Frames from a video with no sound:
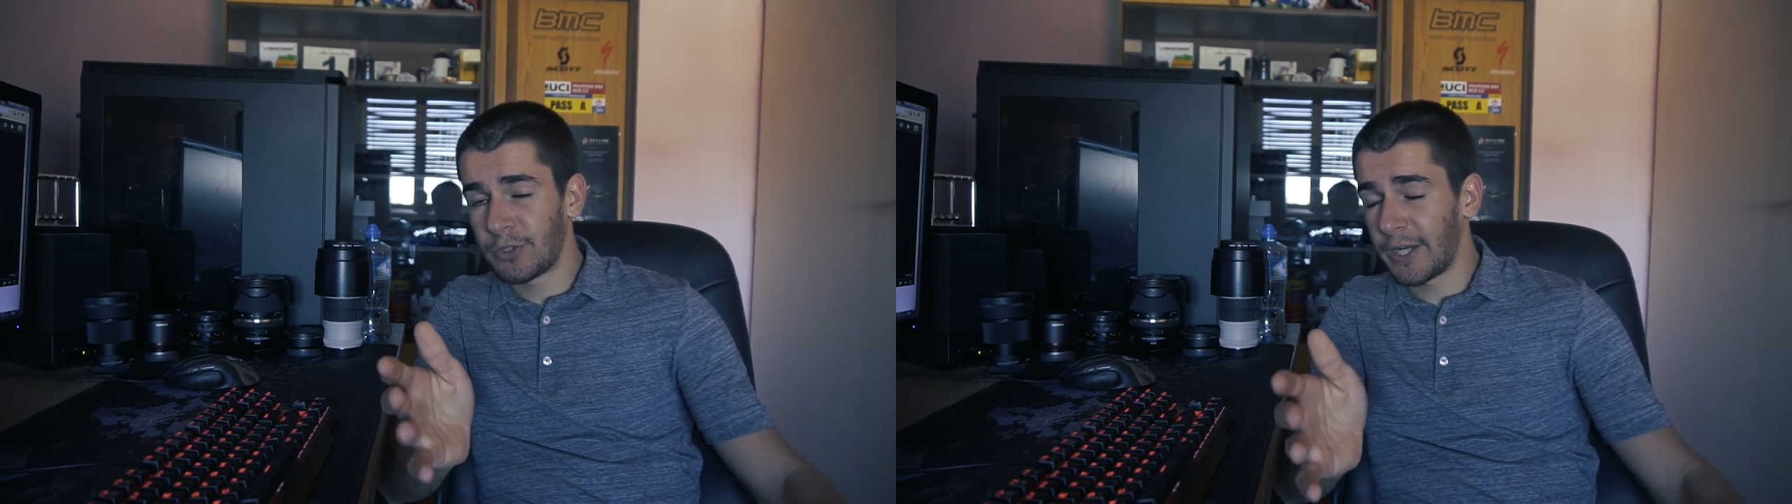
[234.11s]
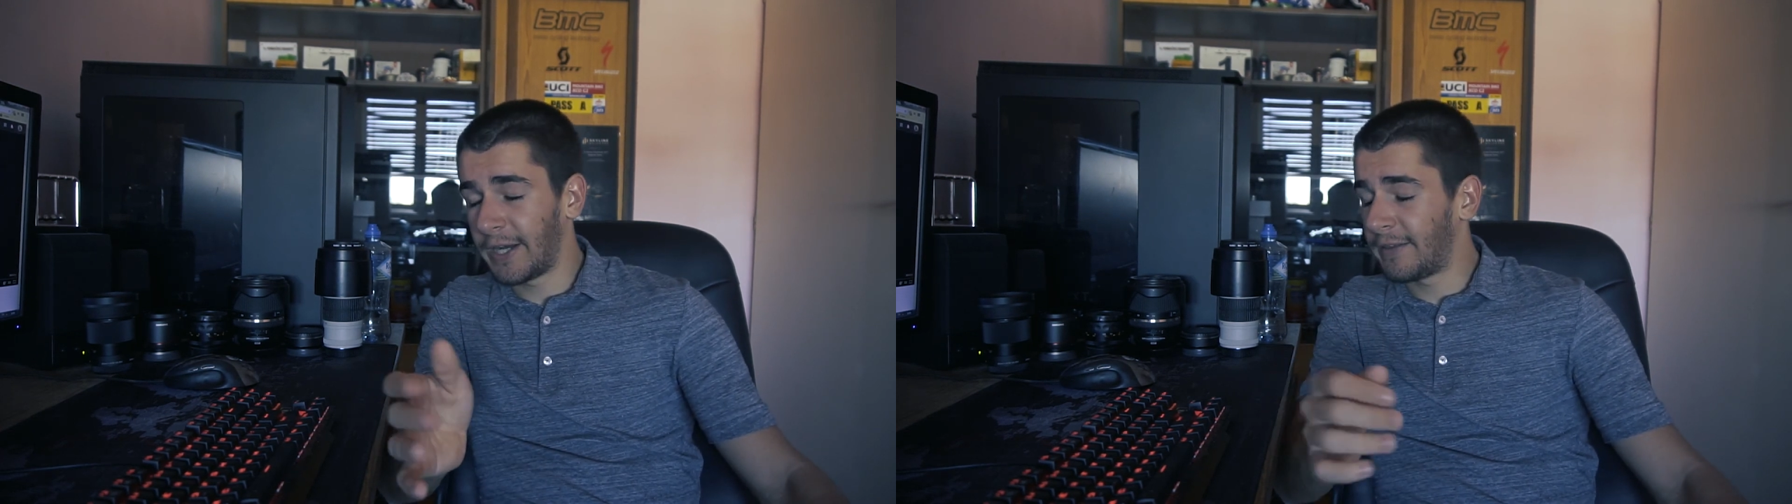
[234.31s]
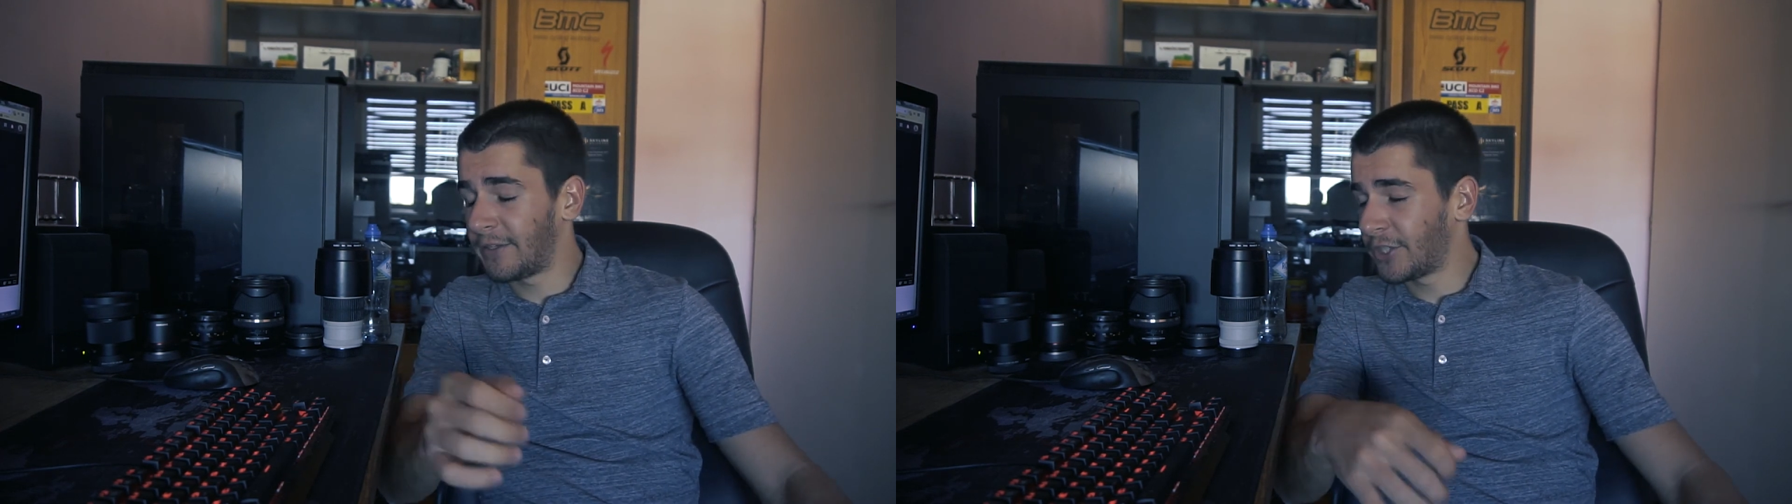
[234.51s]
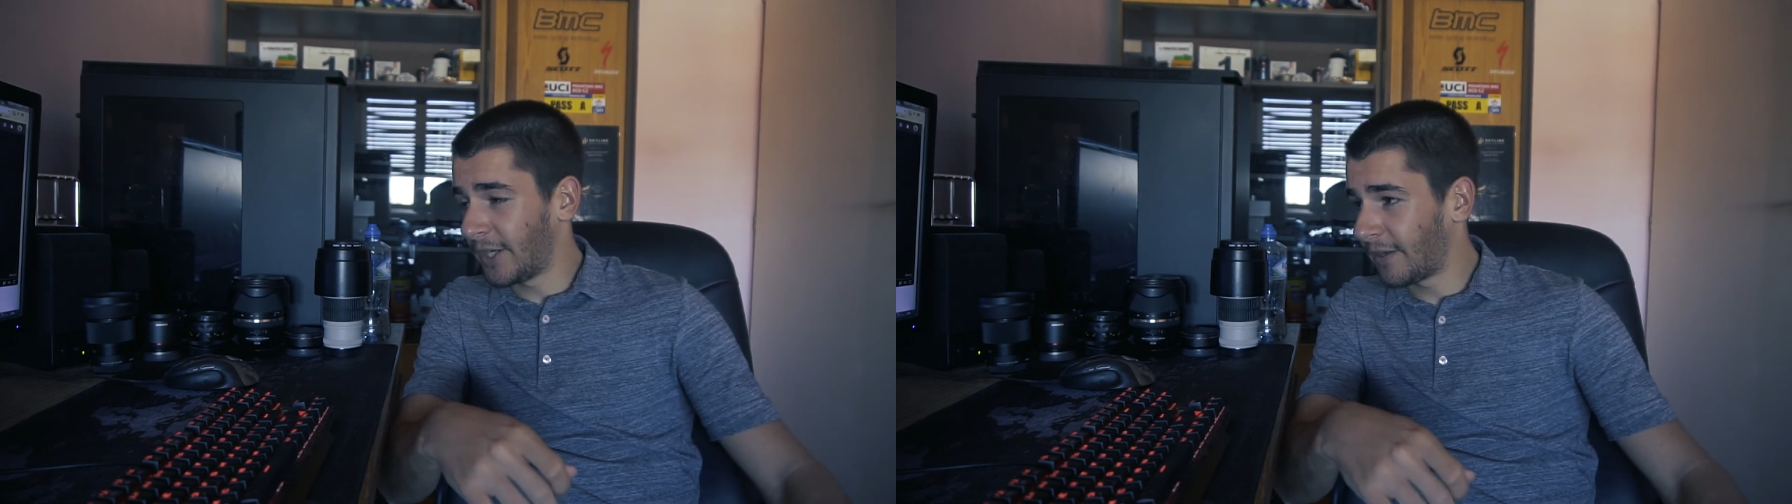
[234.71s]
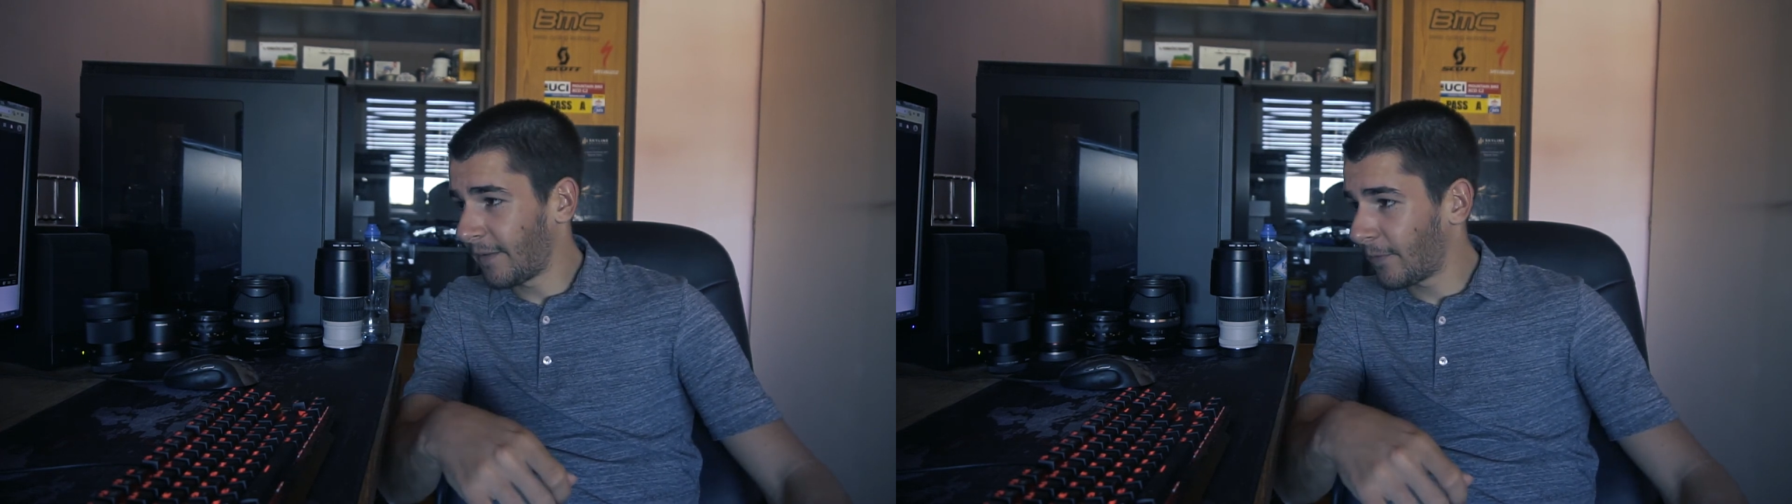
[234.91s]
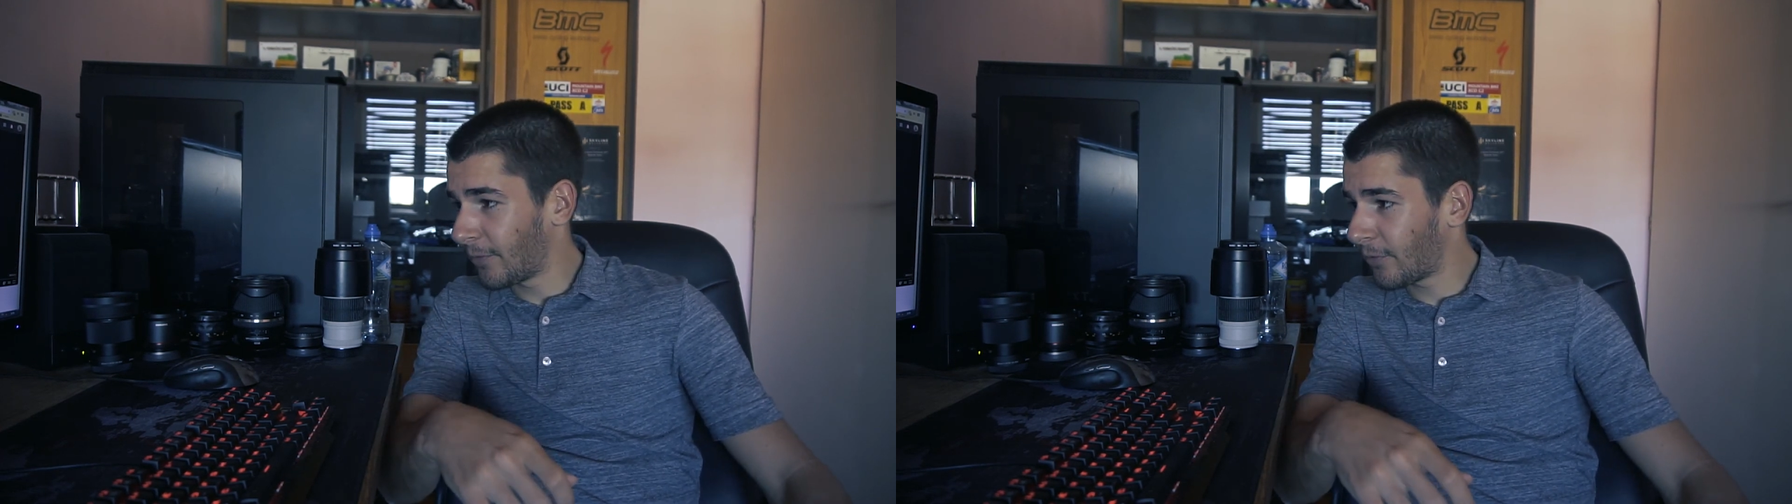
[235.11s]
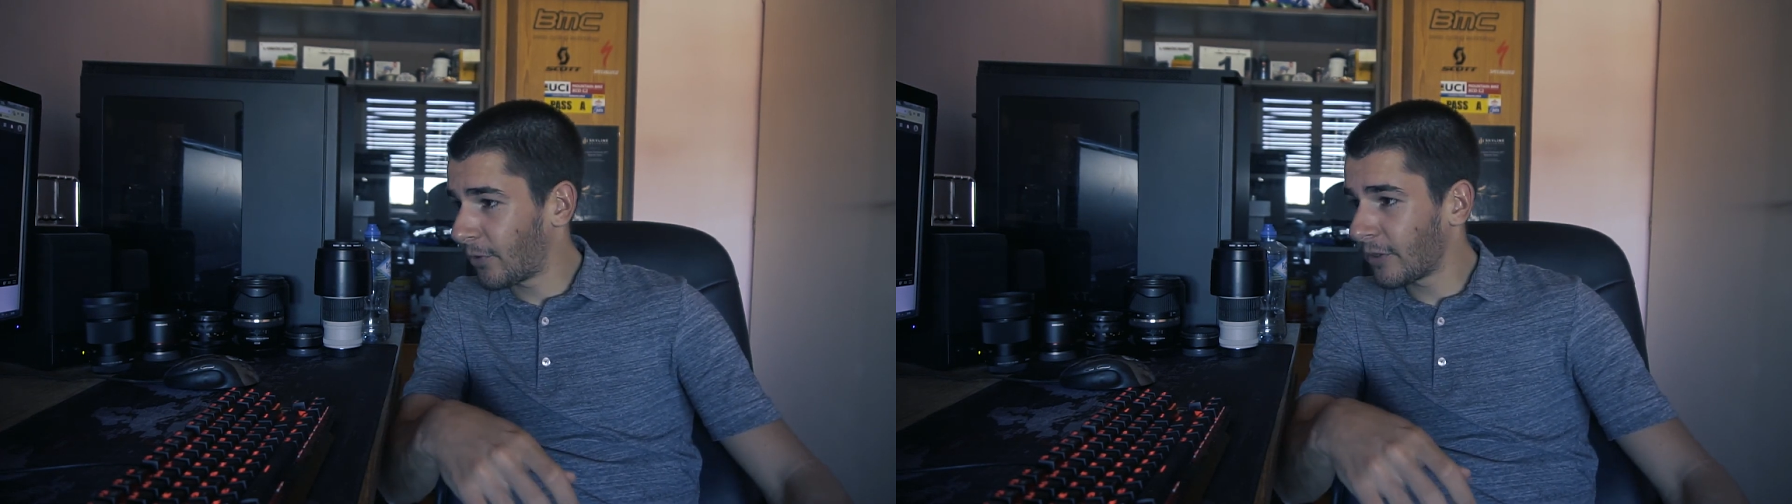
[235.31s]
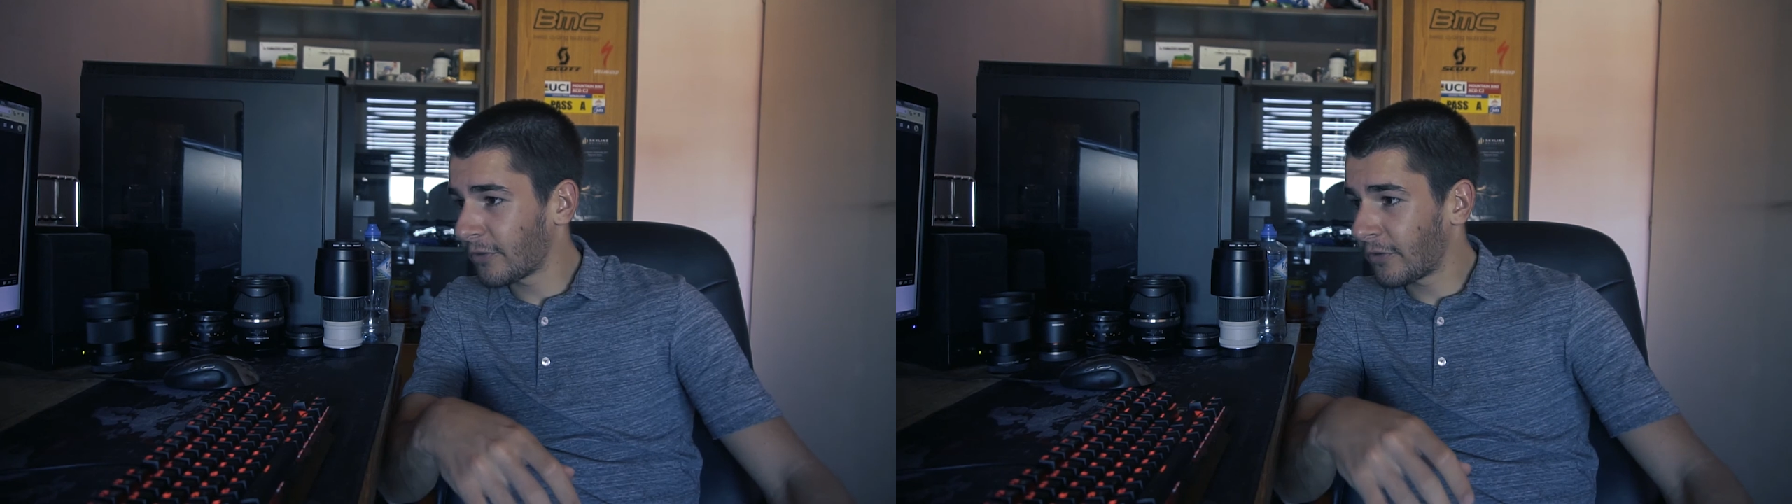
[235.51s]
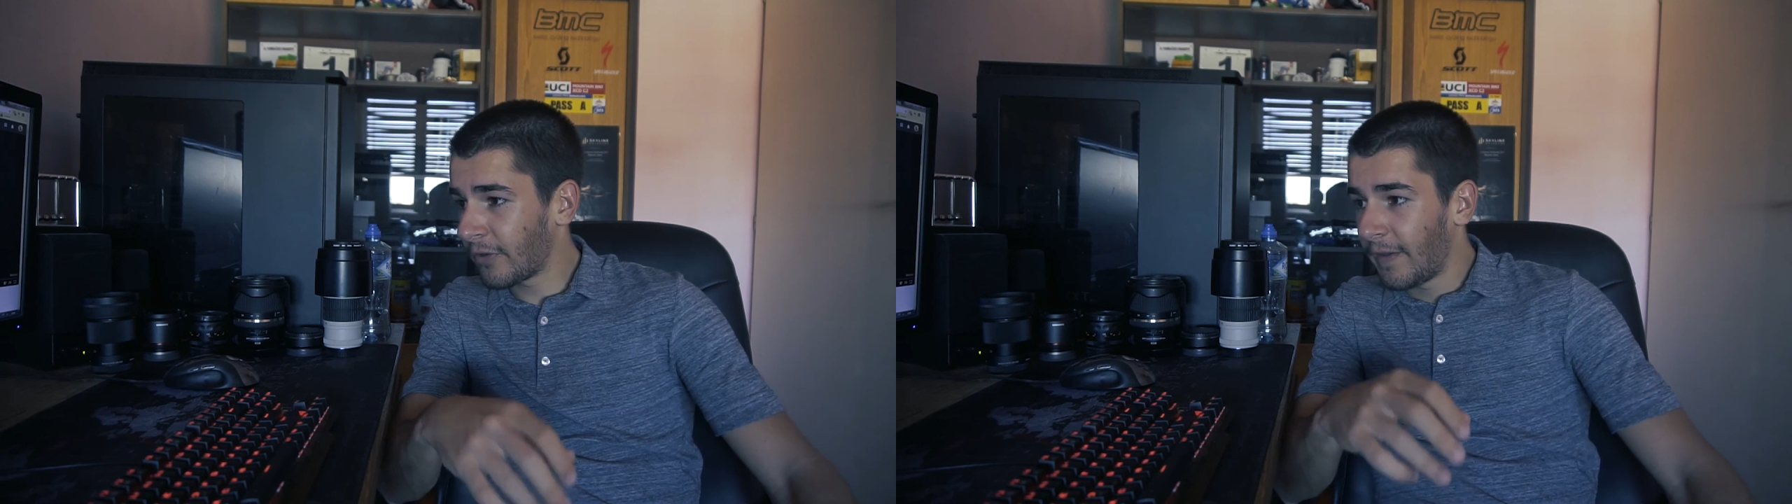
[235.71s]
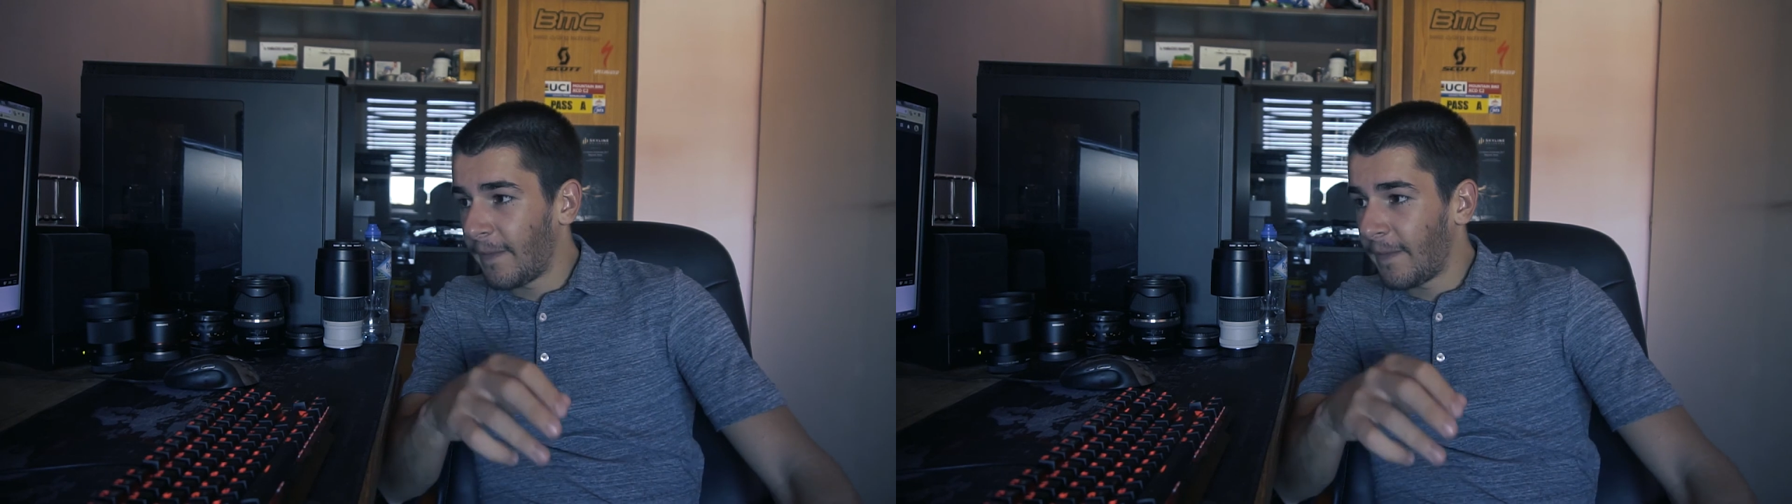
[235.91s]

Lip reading: check that channel, of course.